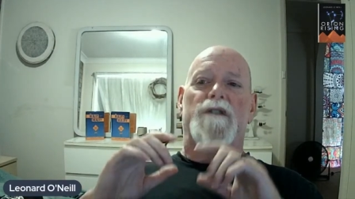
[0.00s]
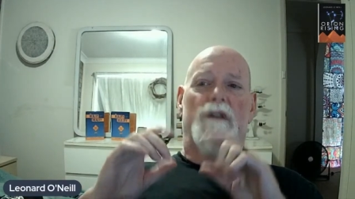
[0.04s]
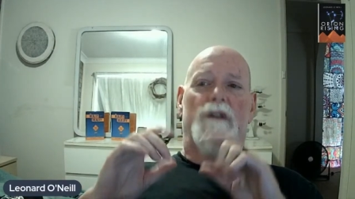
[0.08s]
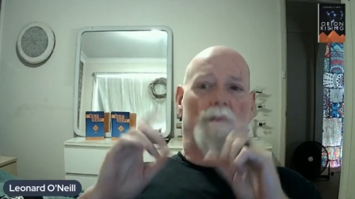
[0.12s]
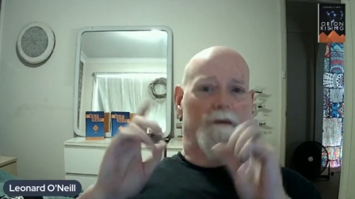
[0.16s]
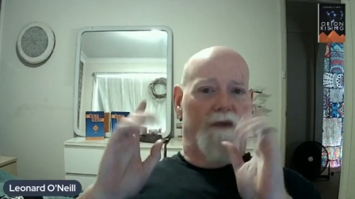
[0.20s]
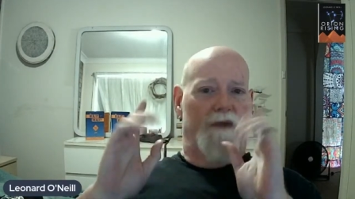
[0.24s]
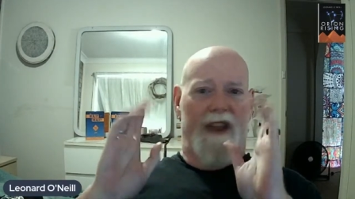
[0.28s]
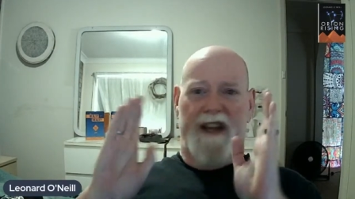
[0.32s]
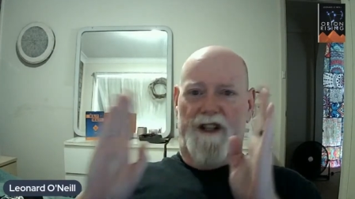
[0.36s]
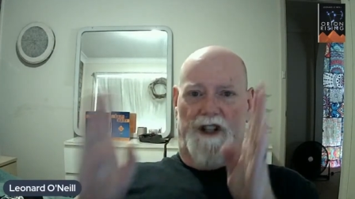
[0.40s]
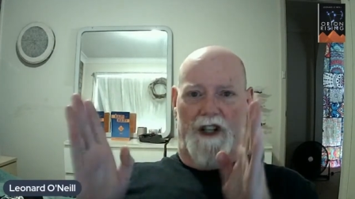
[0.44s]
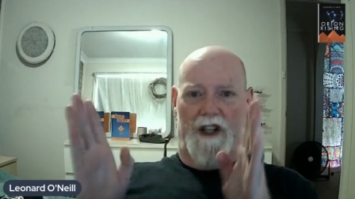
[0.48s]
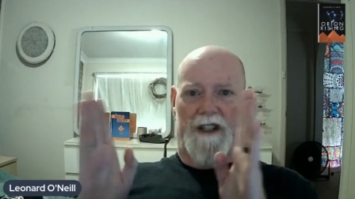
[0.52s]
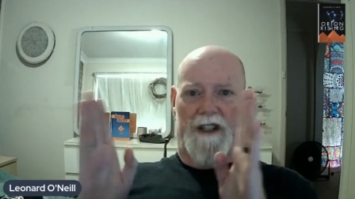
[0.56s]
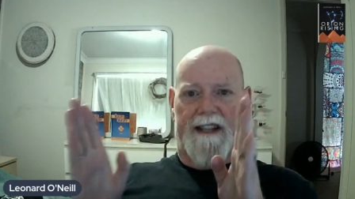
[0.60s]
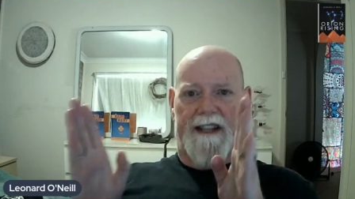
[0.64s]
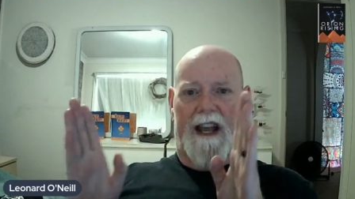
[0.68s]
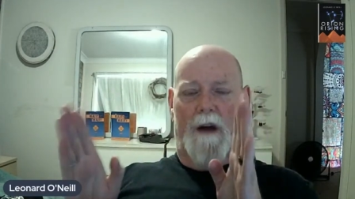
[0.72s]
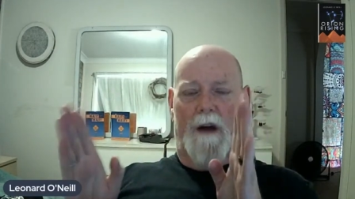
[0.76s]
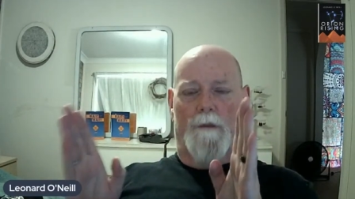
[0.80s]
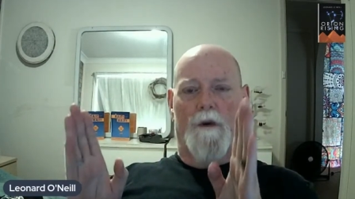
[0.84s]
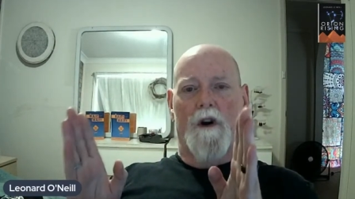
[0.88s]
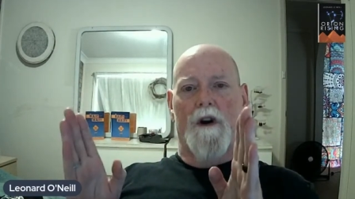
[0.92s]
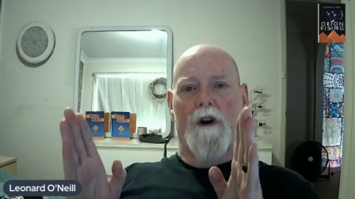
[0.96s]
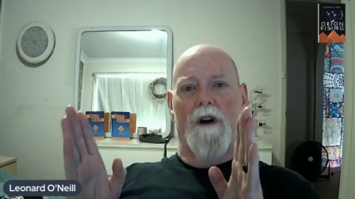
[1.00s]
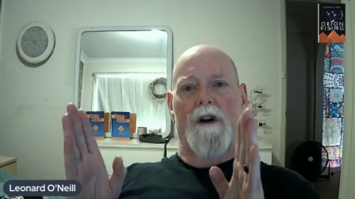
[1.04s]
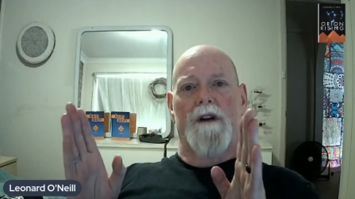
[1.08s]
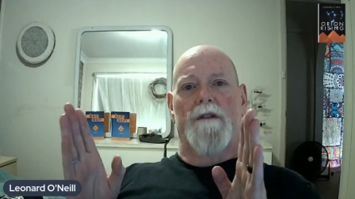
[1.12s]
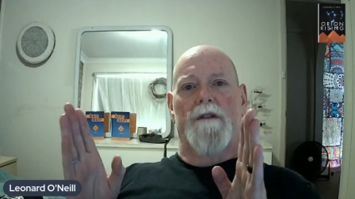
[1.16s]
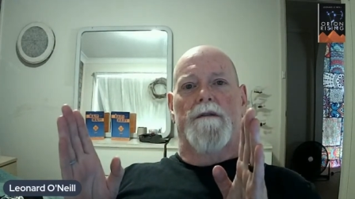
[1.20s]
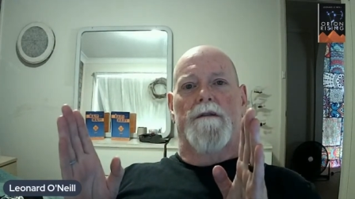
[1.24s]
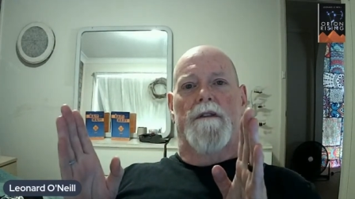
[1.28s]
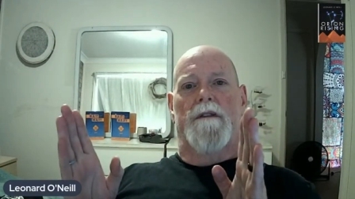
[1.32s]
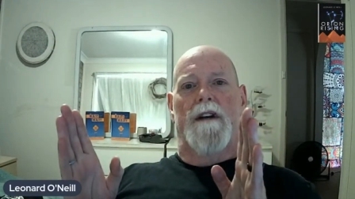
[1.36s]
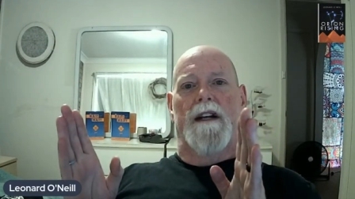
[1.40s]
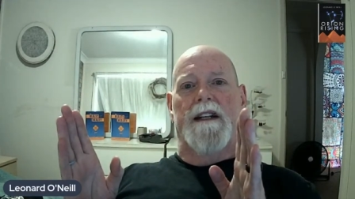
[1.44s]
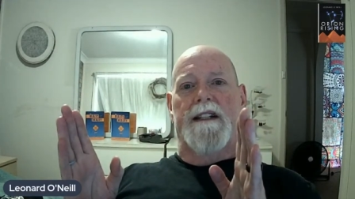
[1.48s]
Just that word,
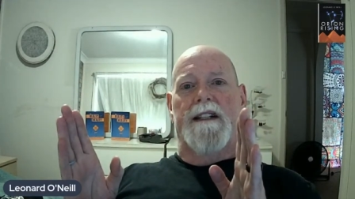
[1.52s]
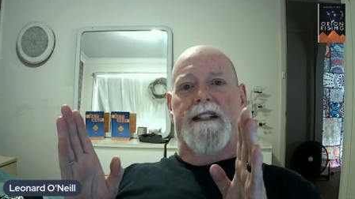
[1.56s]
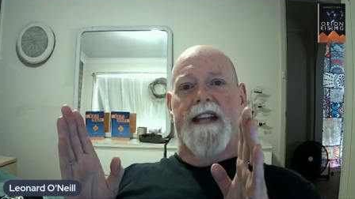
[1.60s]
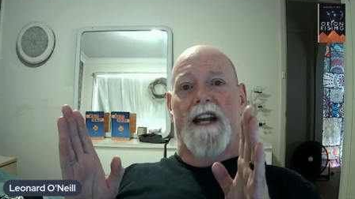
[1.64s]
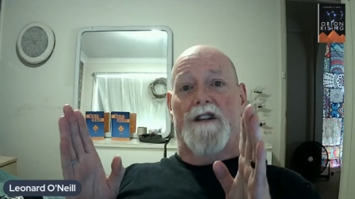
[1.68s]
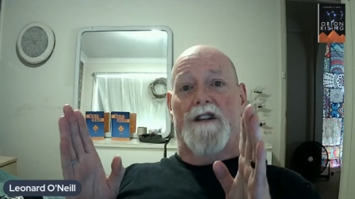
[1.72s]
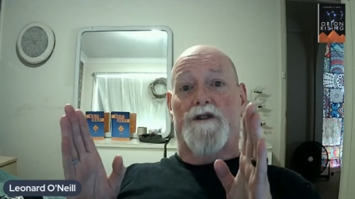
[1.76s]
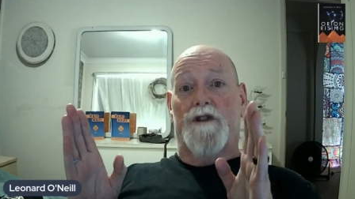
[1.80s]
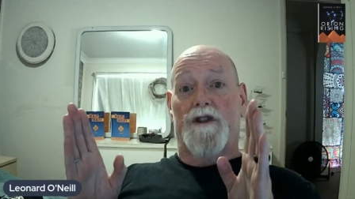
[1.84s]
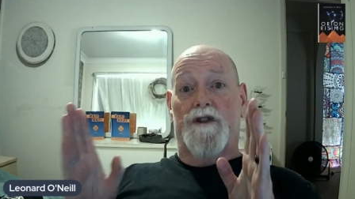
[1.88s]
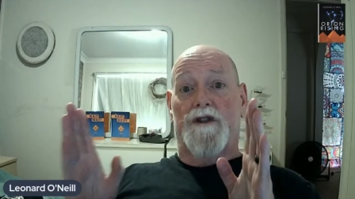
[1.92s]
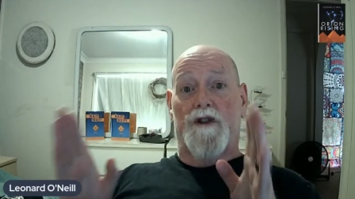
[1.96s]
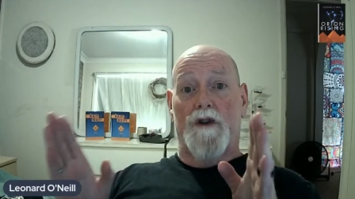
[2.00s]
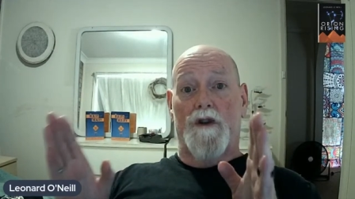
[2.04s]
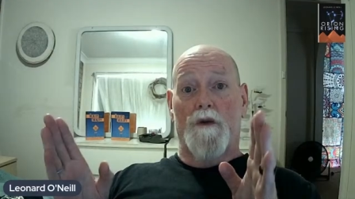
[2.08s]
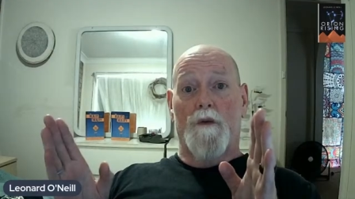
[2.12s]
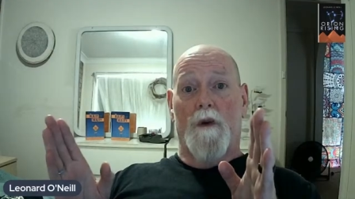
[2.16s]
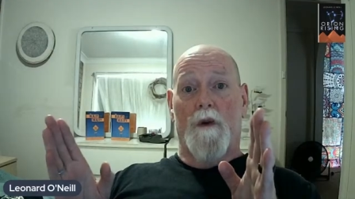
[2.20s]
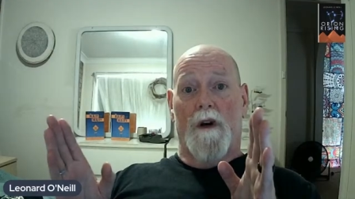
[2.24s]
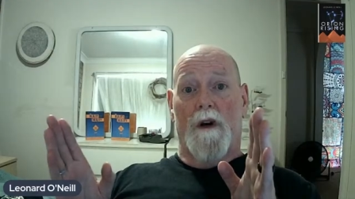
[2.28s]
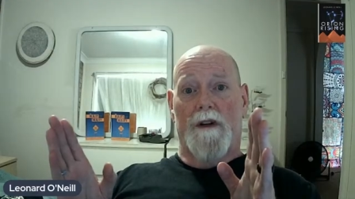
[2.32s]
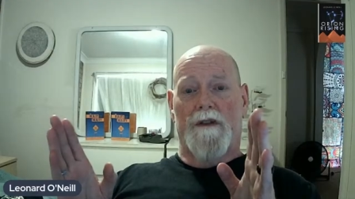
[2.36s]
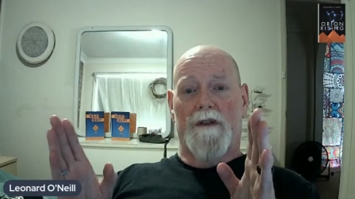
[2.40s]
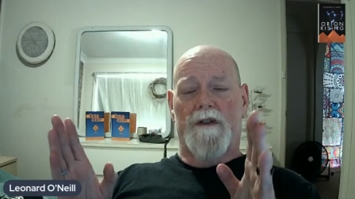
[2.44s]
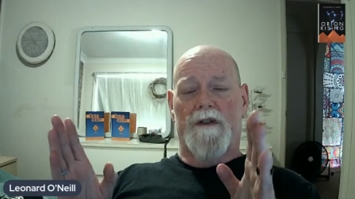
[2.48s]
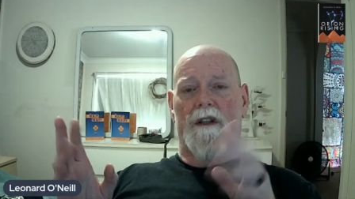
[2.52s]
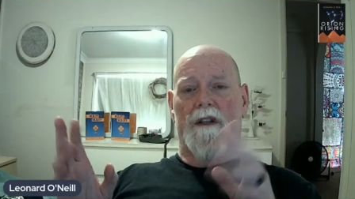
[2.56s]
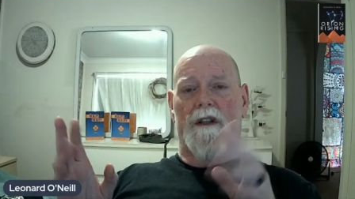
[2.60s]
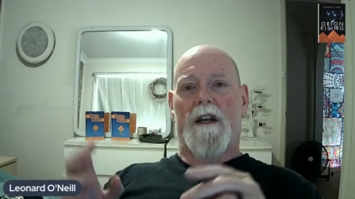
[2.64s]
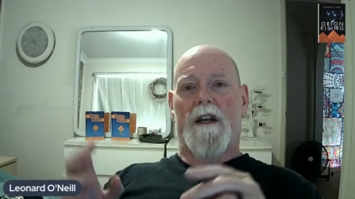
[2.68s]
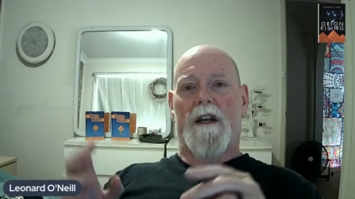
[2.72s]
and it's actually 2 words.